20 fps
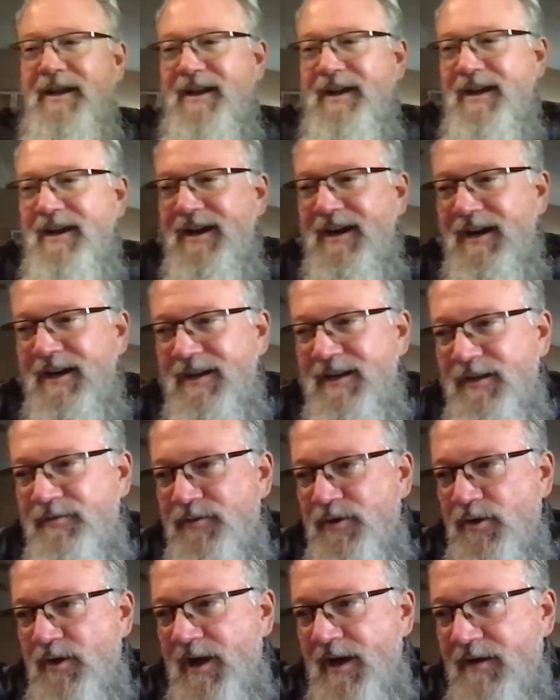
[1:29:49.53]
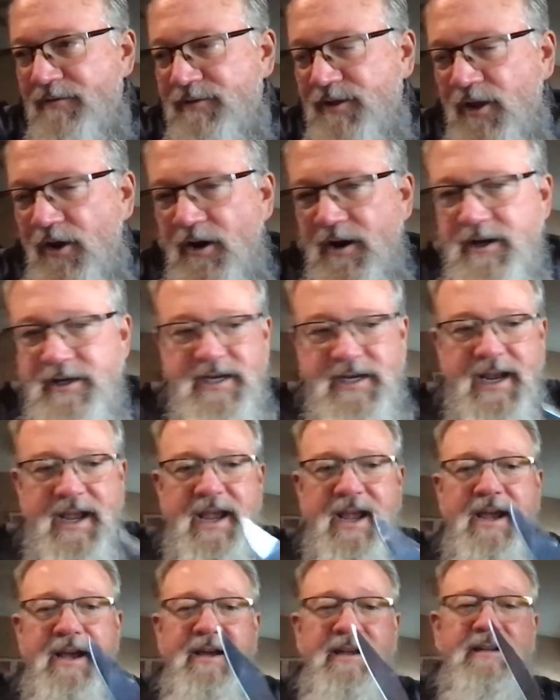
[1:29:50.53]
If you have large
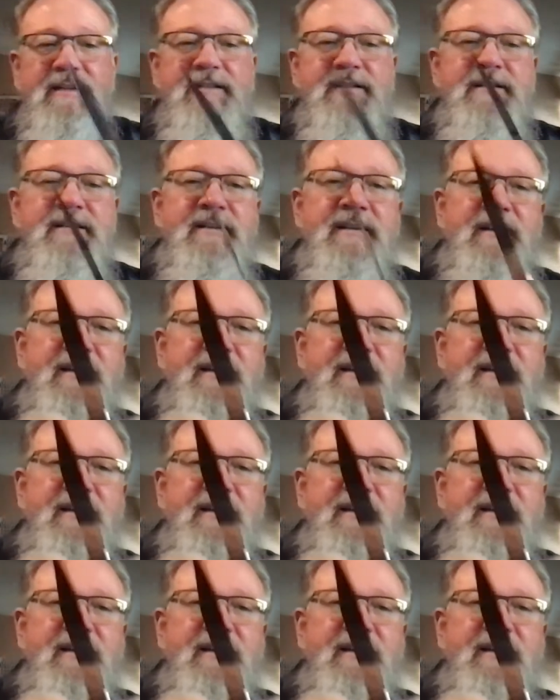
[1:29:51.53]
hands,